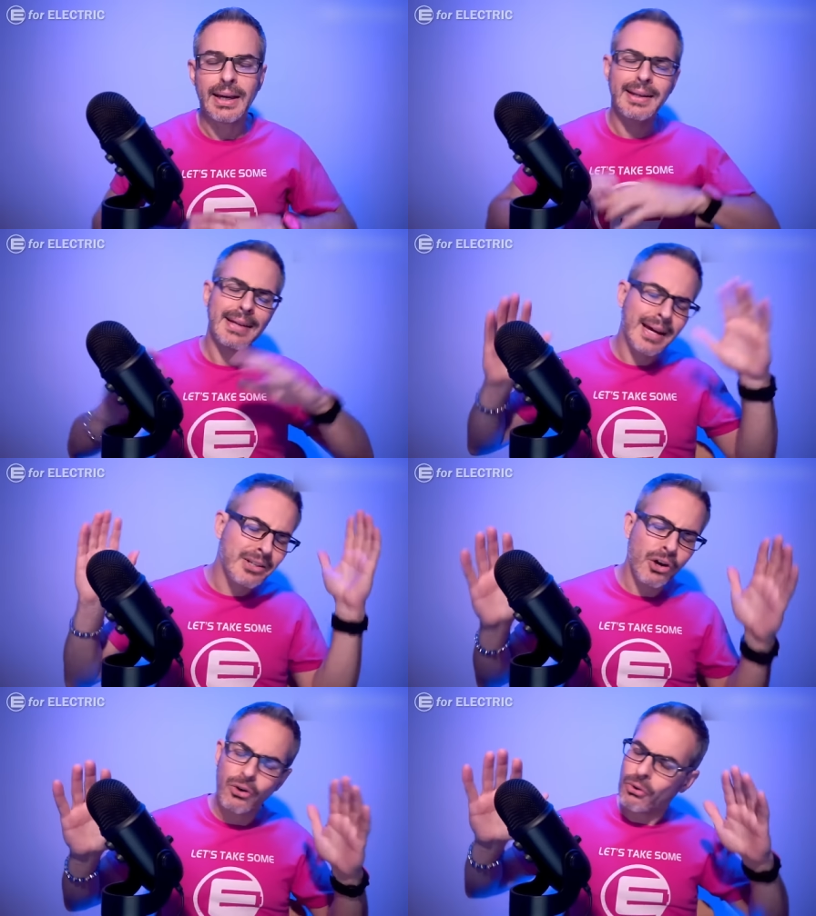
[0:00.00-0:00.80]
And I
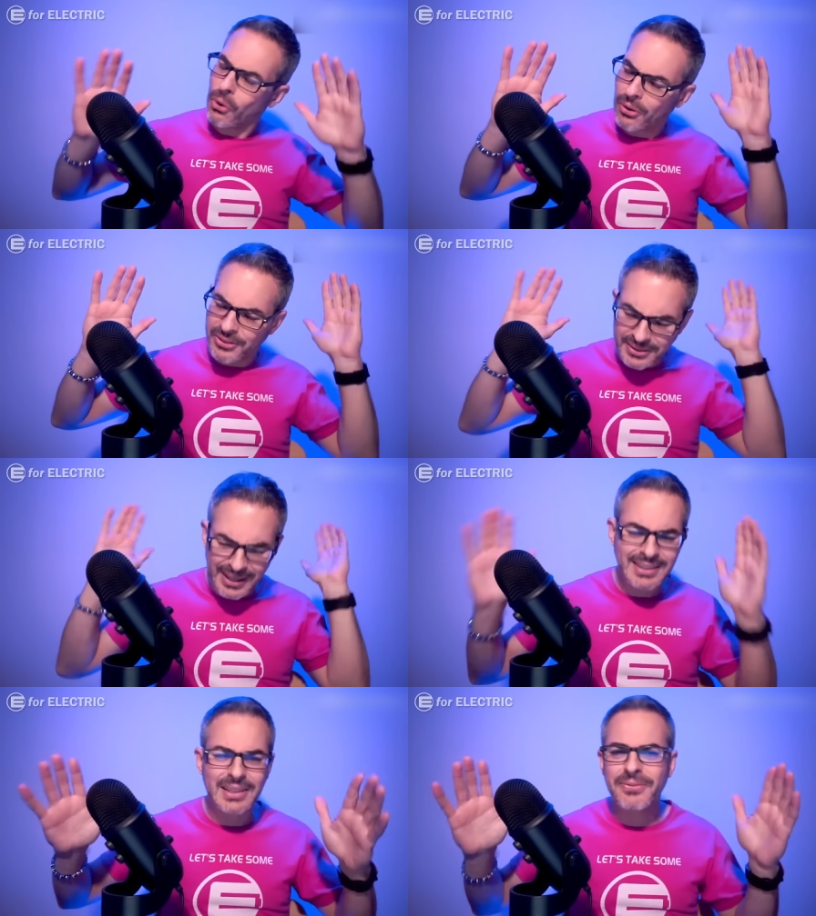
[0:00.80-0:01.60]
know all the
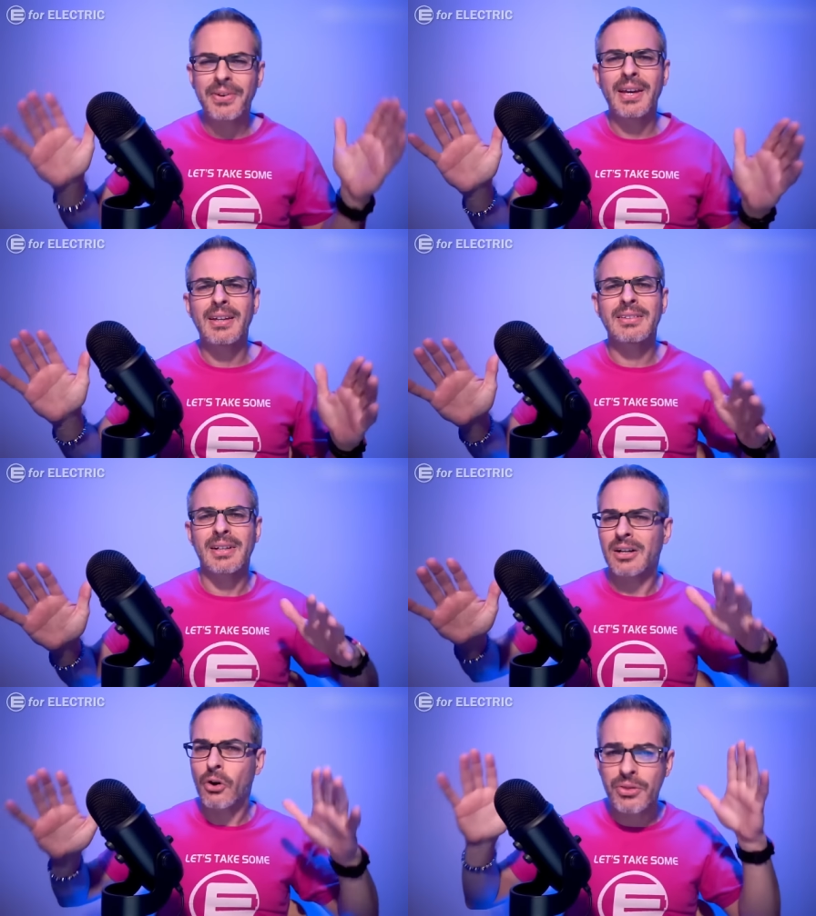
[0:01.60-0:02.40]
Tesla fans
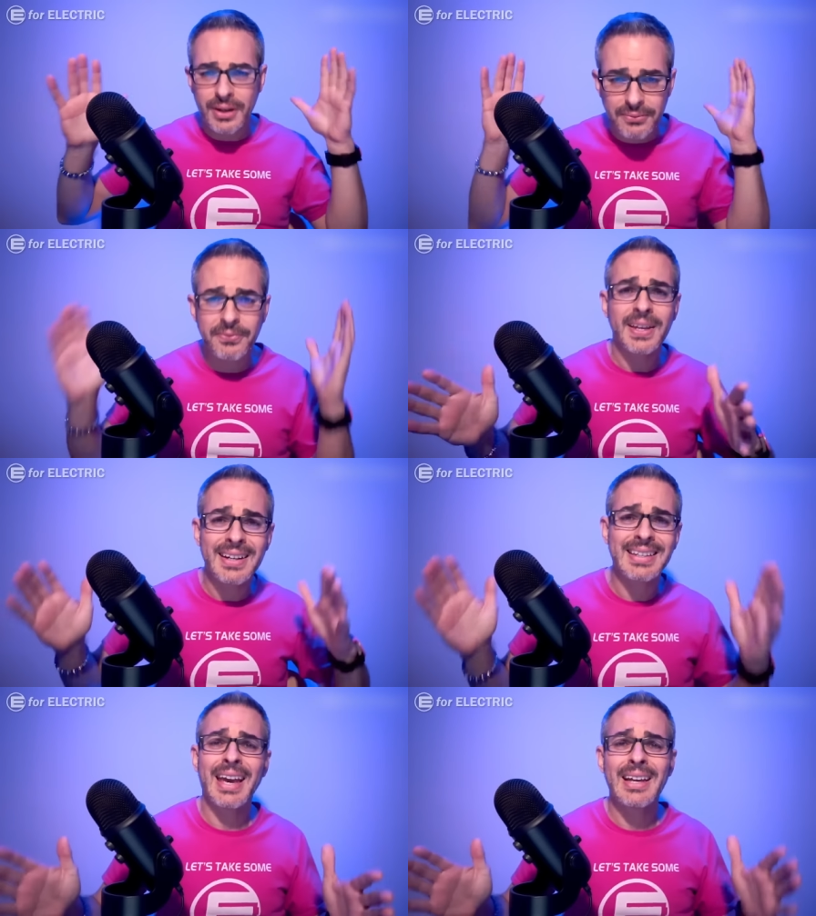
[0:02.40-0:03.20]
are on their feet
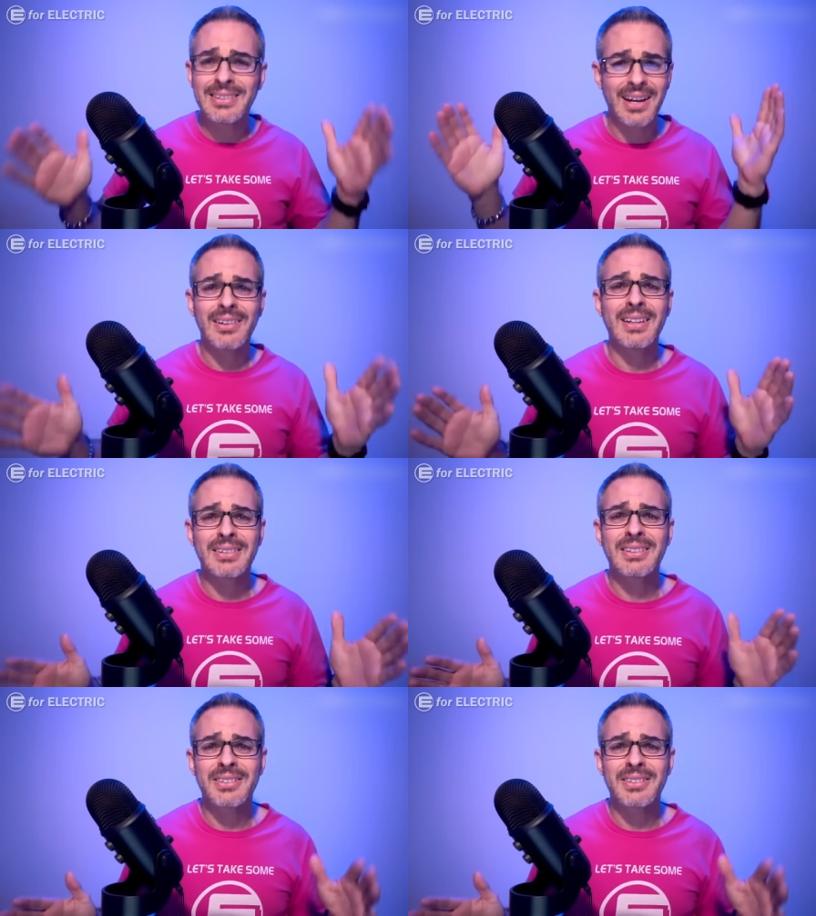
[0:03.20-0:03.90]
again yelling at the